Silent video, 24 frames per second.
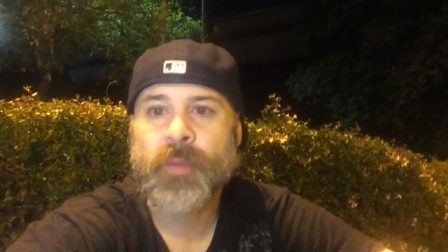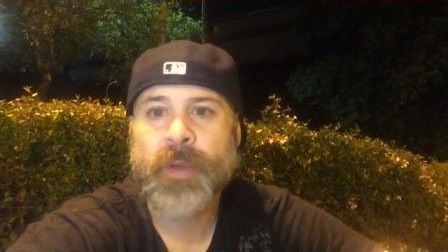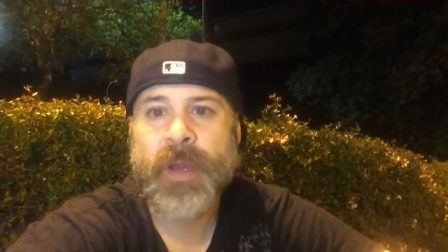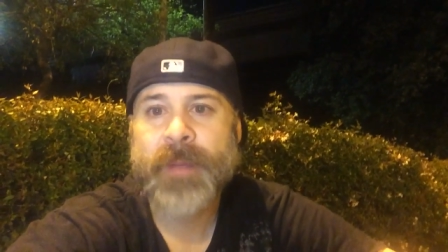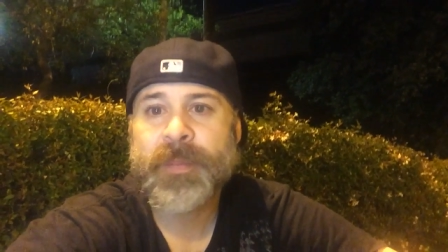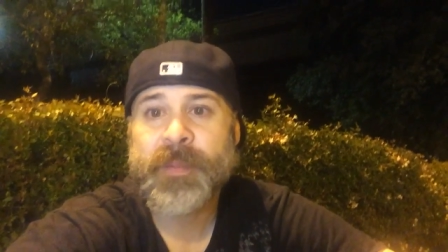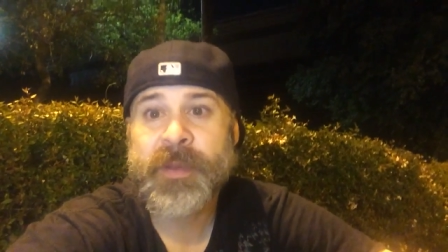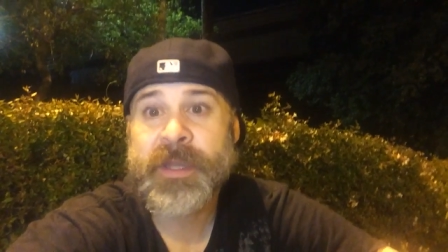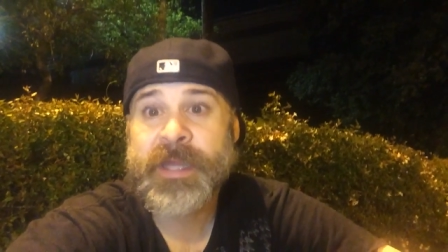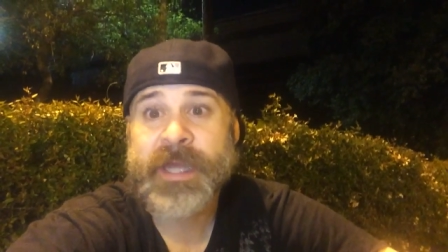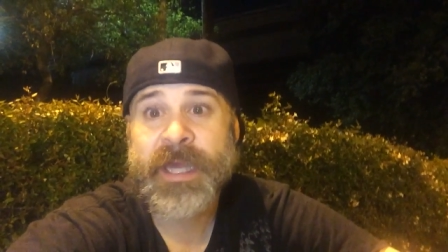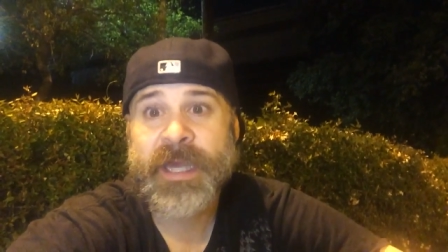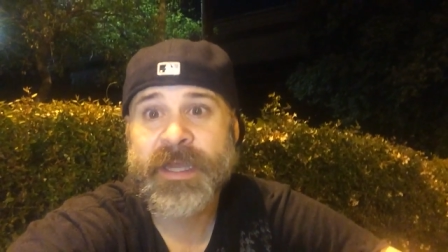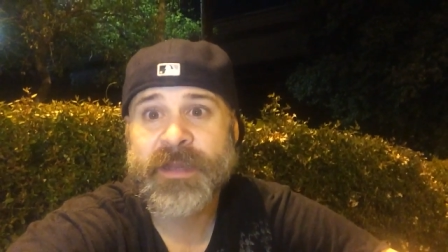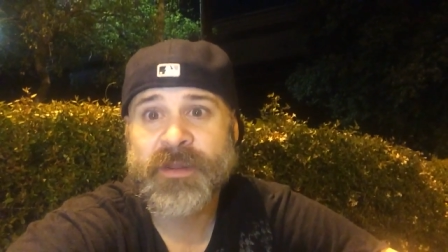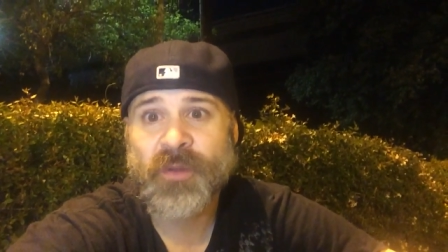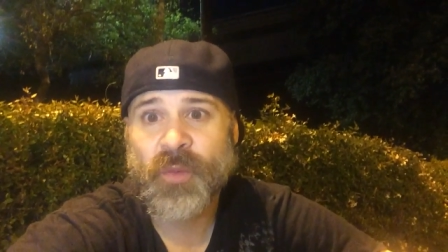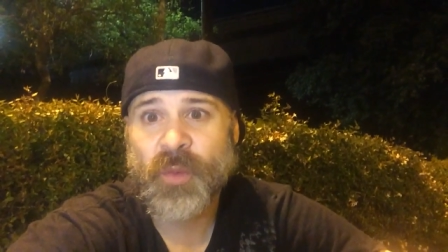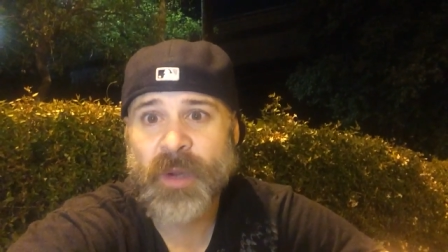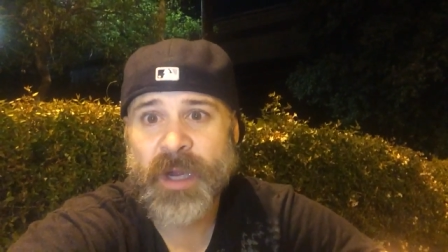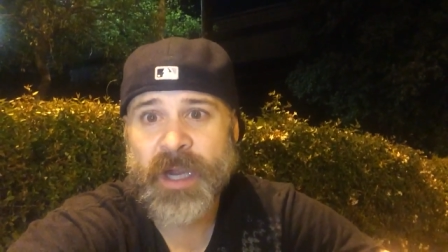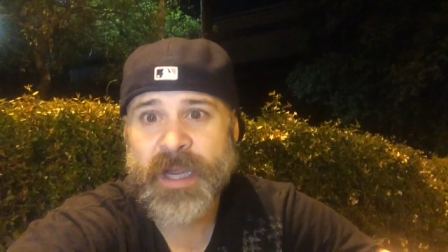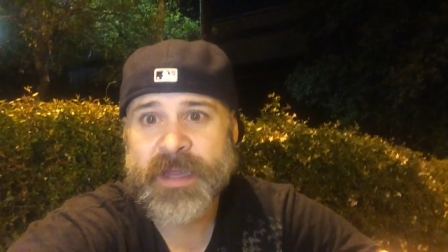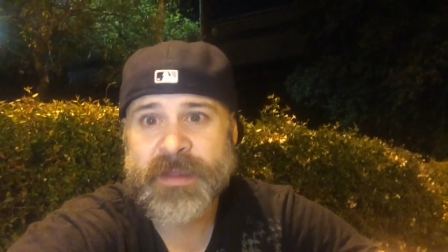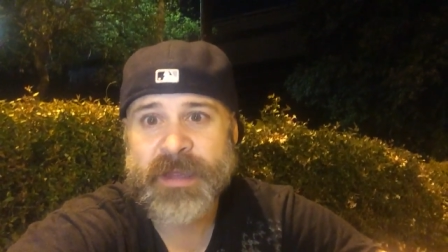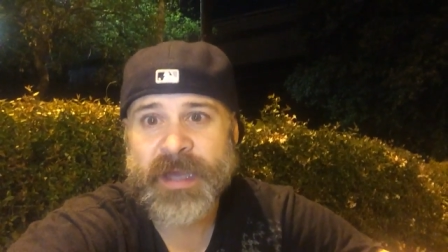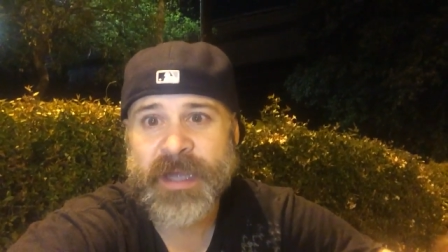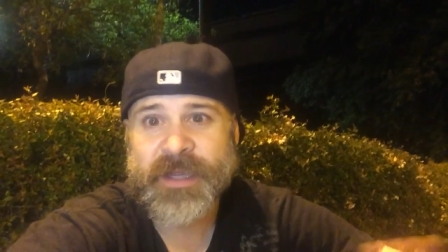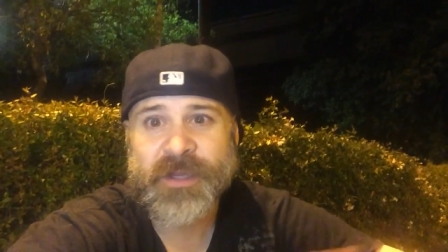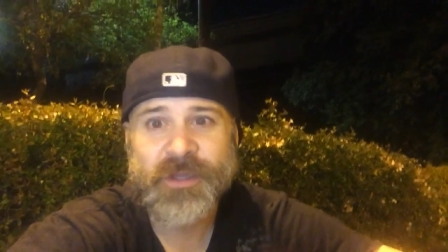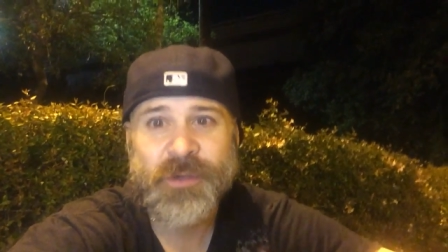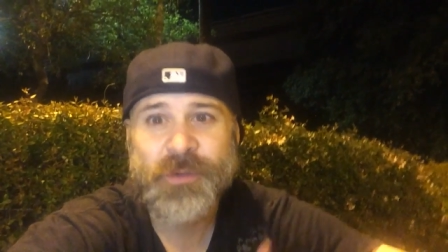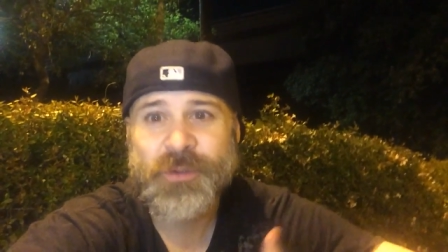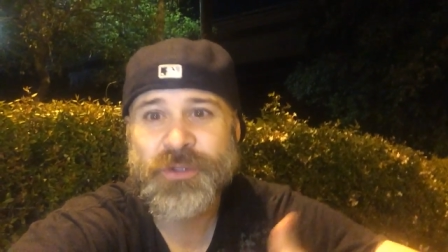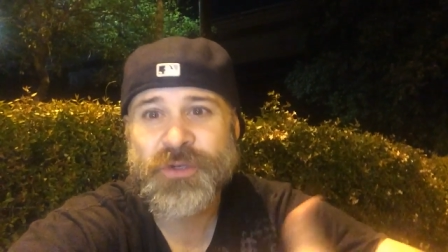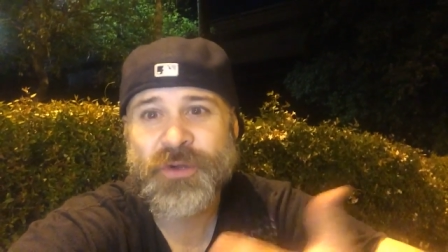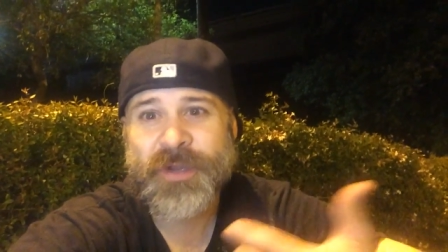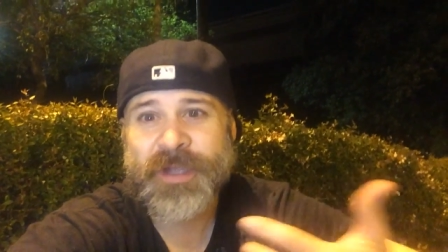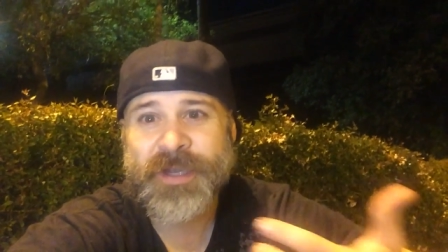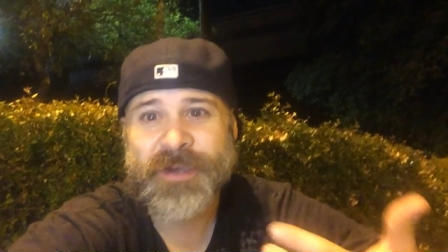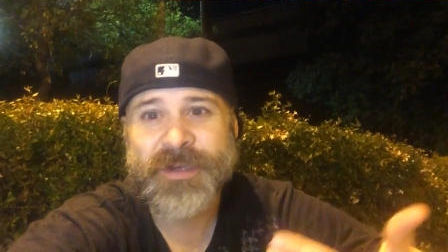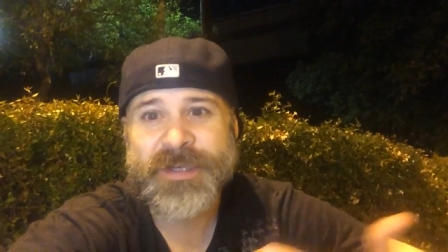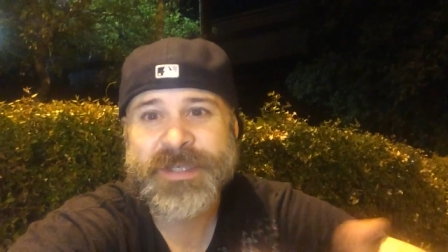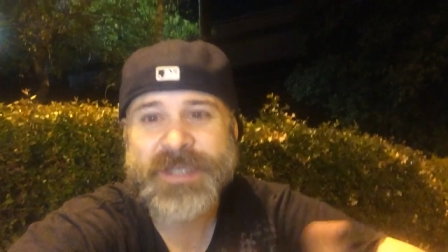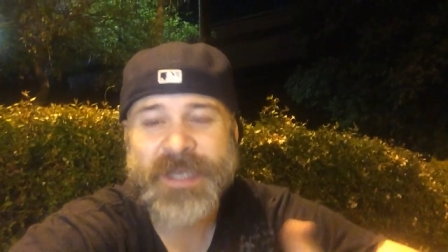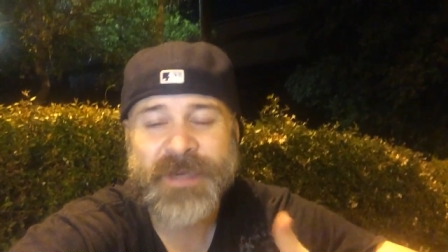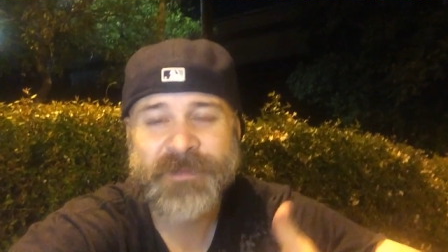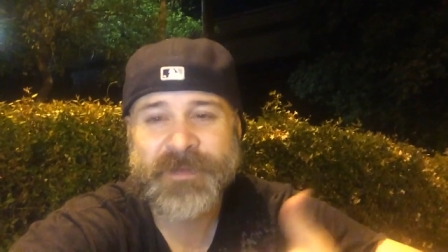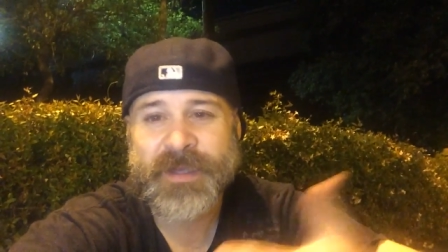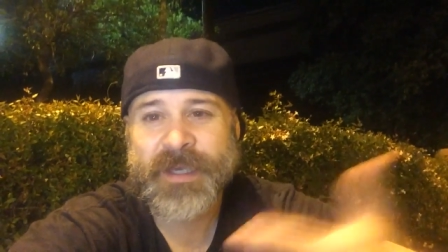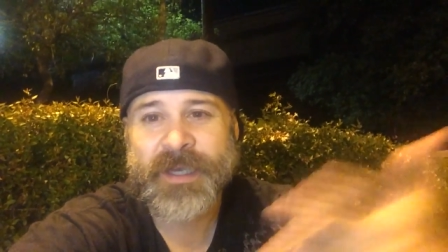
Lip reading: replicate the way that you treat yourself.